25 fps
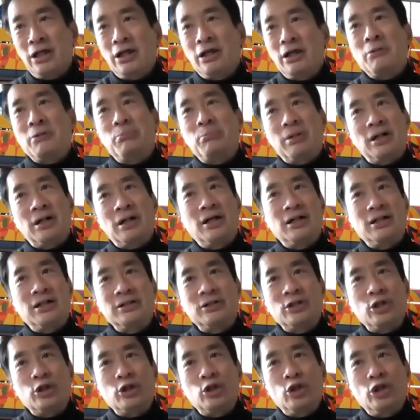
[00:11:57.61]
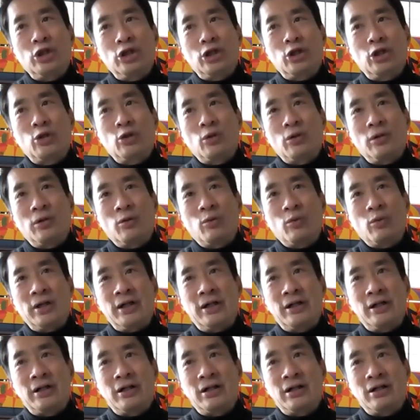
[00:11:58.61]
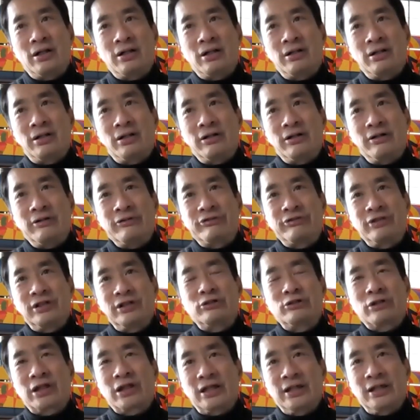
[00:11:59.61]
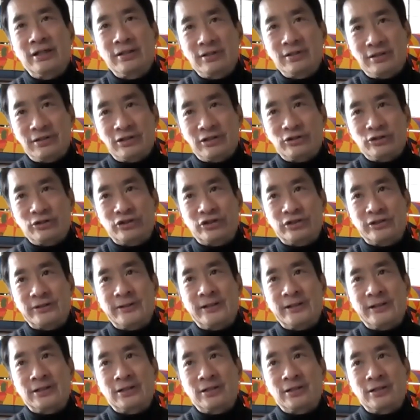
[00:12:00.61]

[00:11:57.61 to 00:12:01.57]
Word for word: But, you know, where Friedrich Engels, in a